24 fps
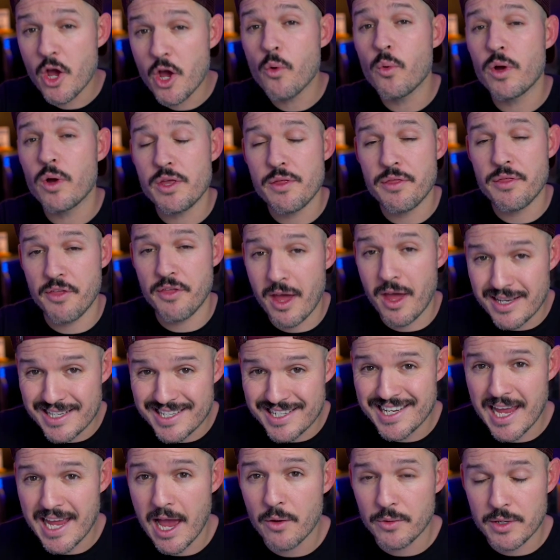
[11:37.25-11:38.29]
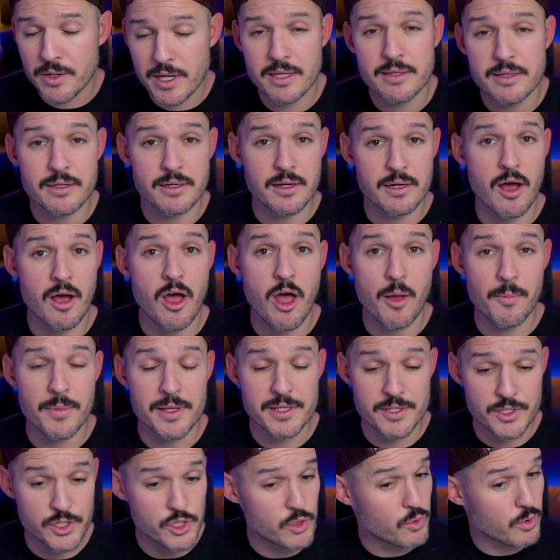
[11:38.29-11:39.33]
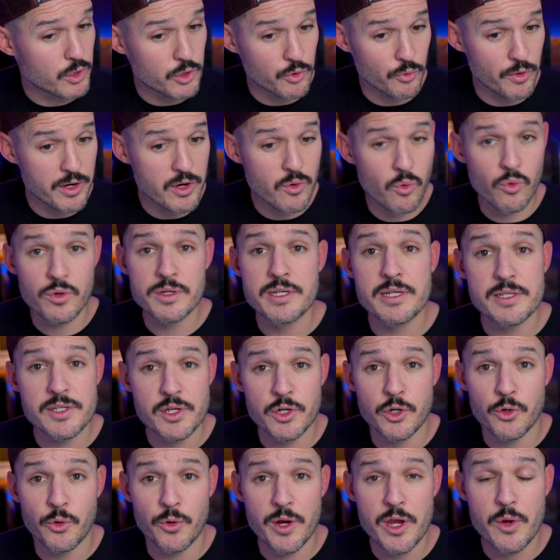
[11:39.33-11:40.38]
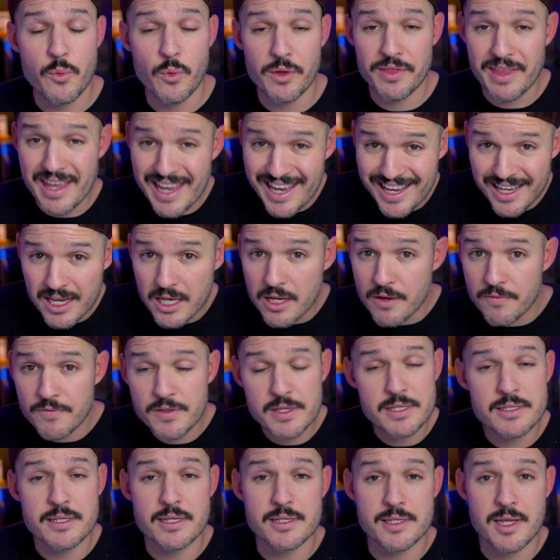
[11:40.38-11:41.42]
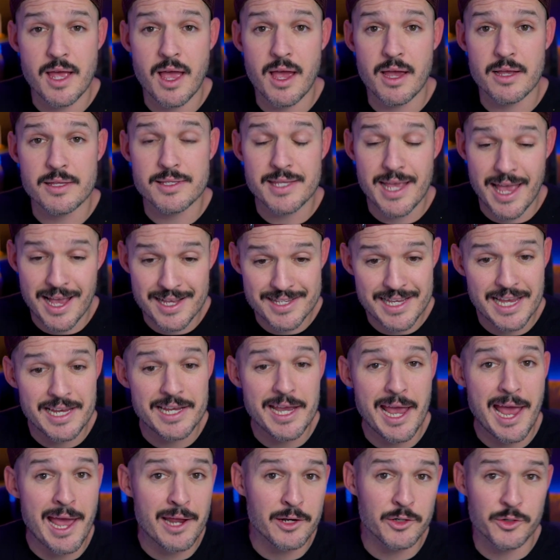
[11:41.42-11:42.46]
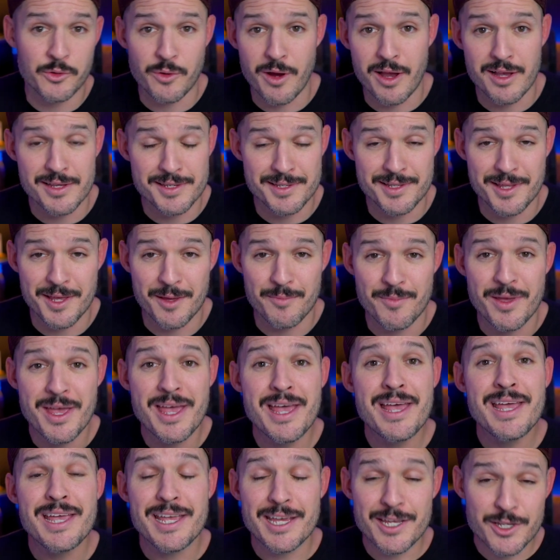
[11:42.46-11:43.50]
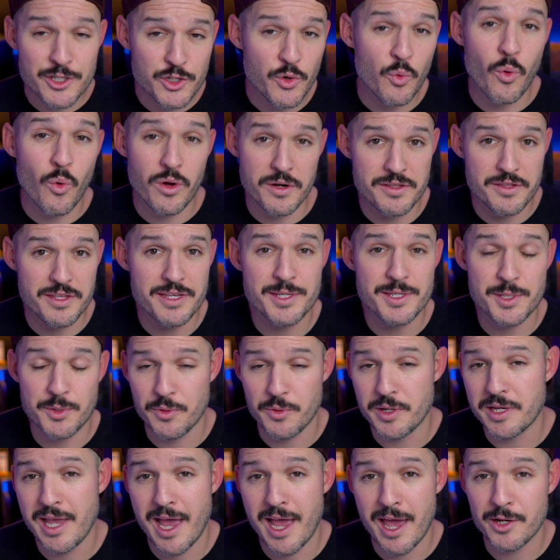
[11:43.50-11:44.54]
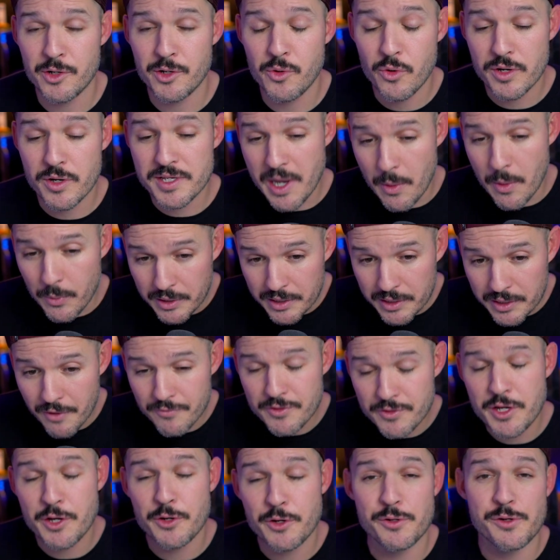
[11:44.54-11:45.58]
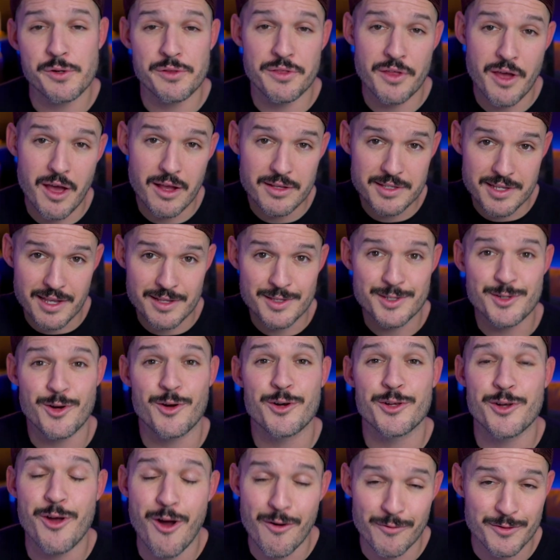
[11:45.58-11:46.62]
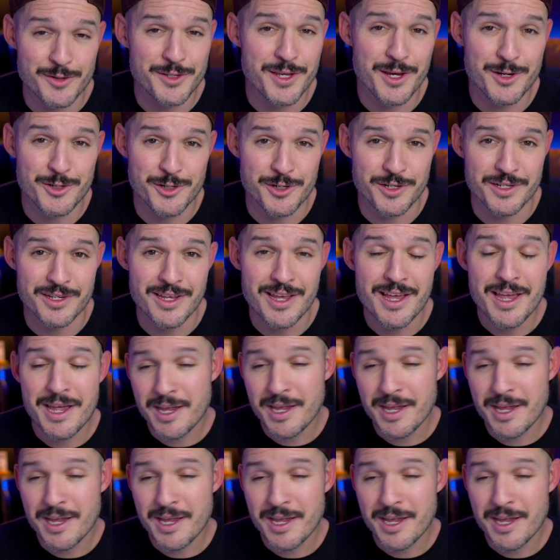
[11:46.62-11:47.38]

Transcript: know what you thought down in the comments. Do you agree or disagree with any of these designs as I categorize them into one of these three categories? I would love to hear your thoughts and start a conversation